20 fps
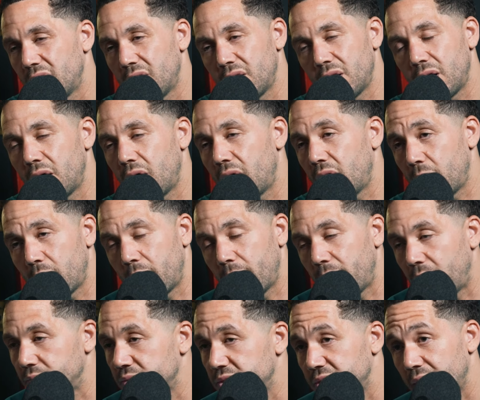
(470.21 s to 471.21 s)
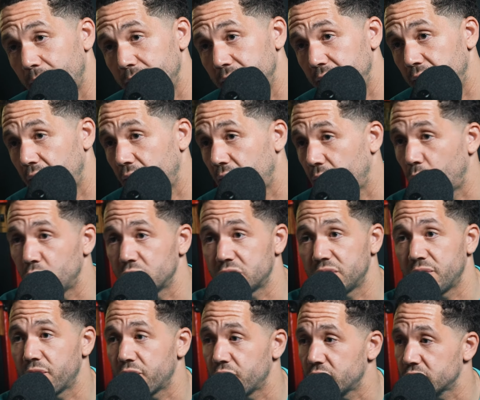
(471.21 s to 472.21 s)
My mum sat me down. I'm
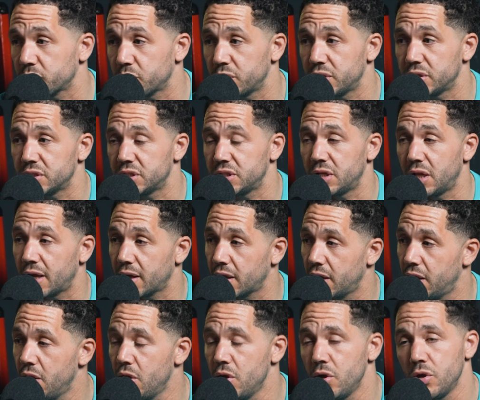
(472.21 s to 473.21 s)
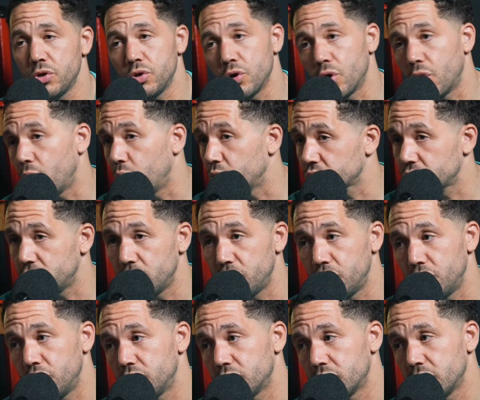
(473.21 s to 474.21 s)
watching Fresh Prince. She's like, you got to watch the
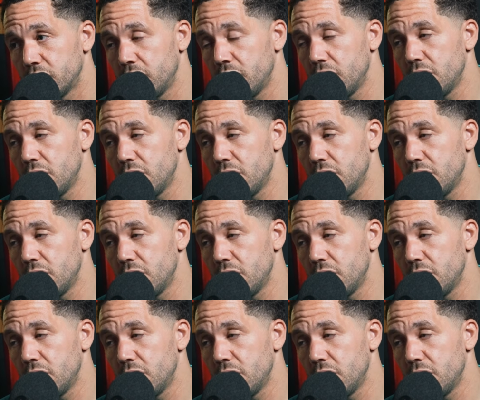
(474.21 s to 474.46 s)
news.